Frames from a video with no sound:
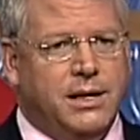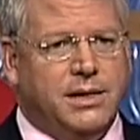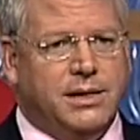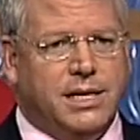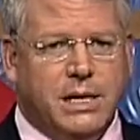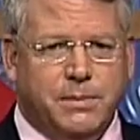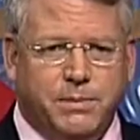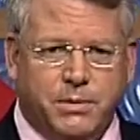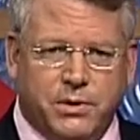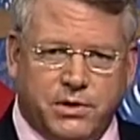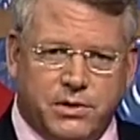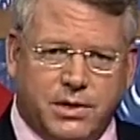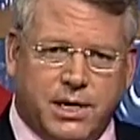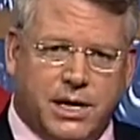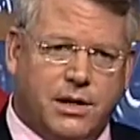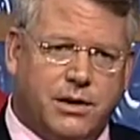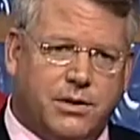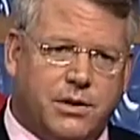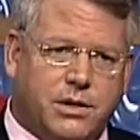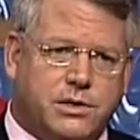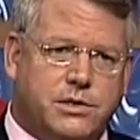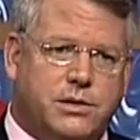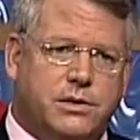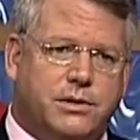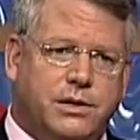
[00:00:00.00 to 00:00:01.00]
Keep your
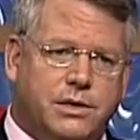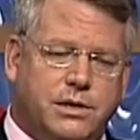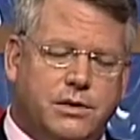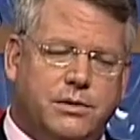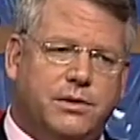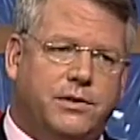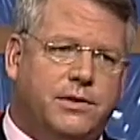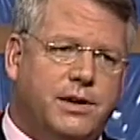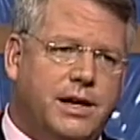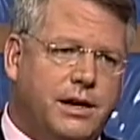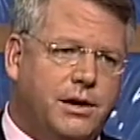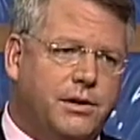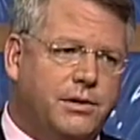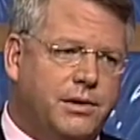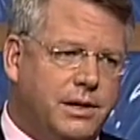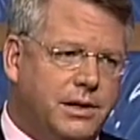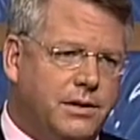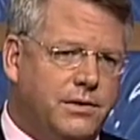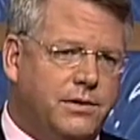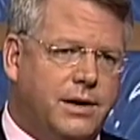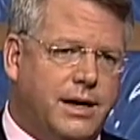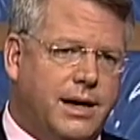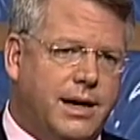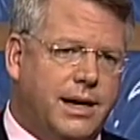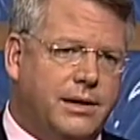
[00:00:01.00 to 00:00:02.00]
character and your integrity
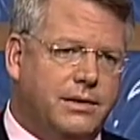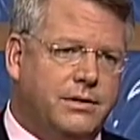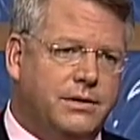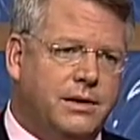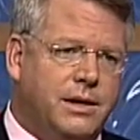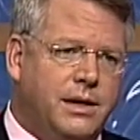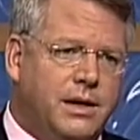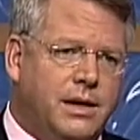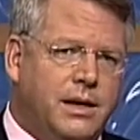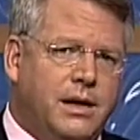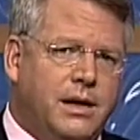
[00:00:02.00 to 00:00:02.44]
intact."